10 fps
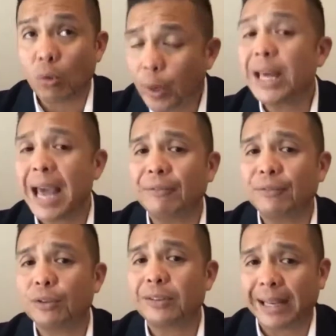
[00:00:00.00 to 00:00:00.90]
really have
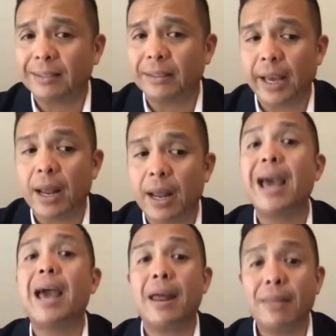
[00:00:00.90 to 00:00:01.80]
to test it
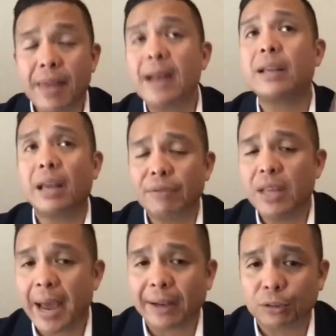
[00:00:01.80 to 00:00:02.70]
and then give
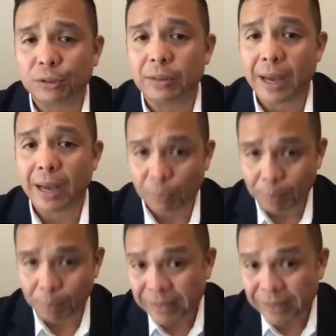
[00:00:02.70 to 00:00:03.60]
the exercise
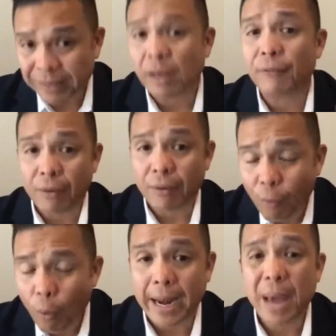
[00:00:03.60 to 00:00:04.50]
specific
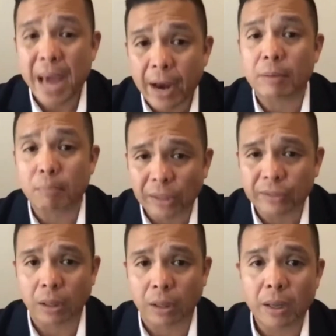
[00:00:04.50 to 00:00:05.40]
for that
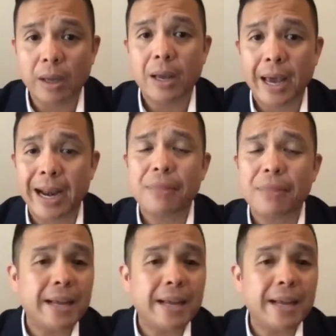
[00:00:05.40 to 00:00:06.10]
impaired muscle. And I